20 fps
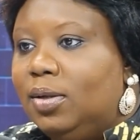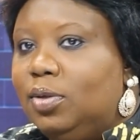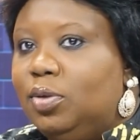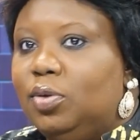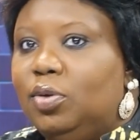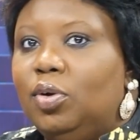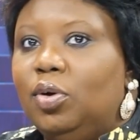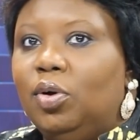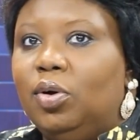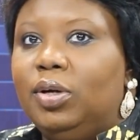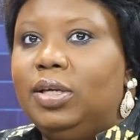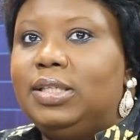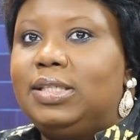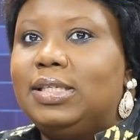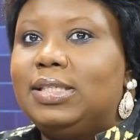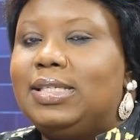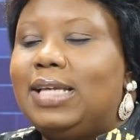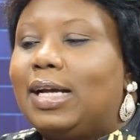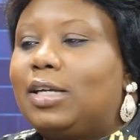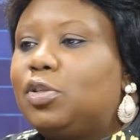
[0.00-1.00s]
You know, it
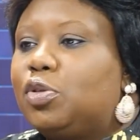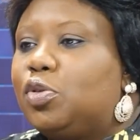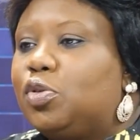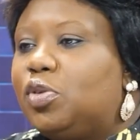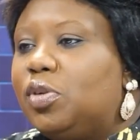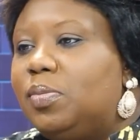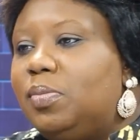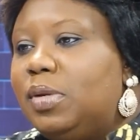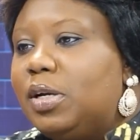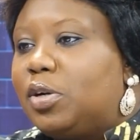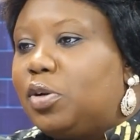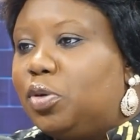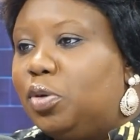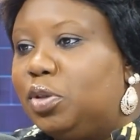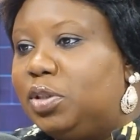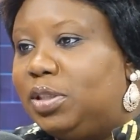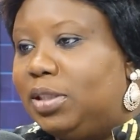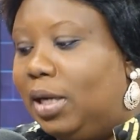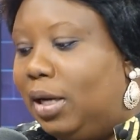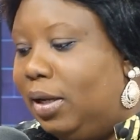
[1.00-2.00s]
is extremely
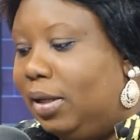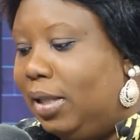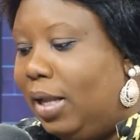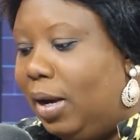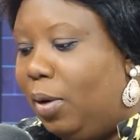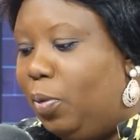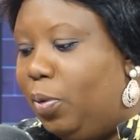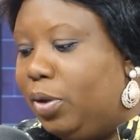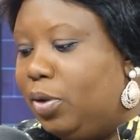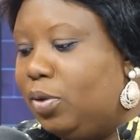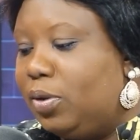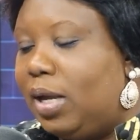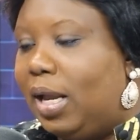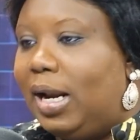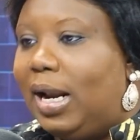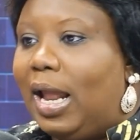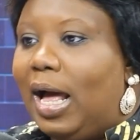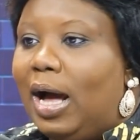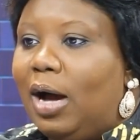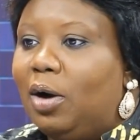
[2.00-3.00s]
crucial that we don't
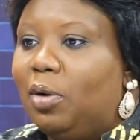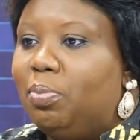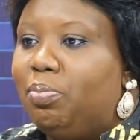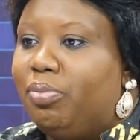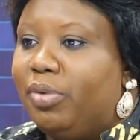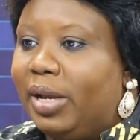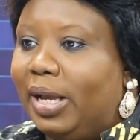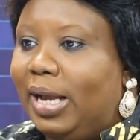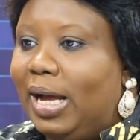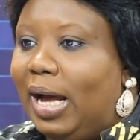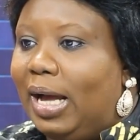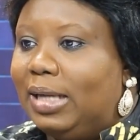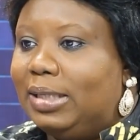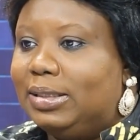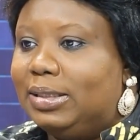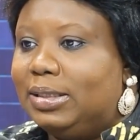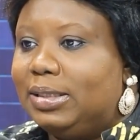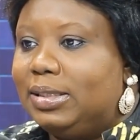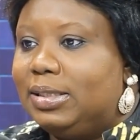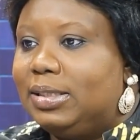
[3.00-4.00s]
allow
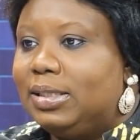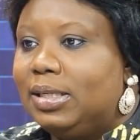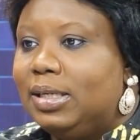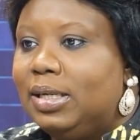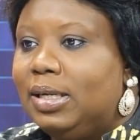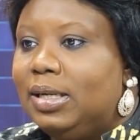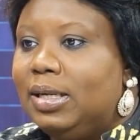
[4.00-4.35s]
brigands,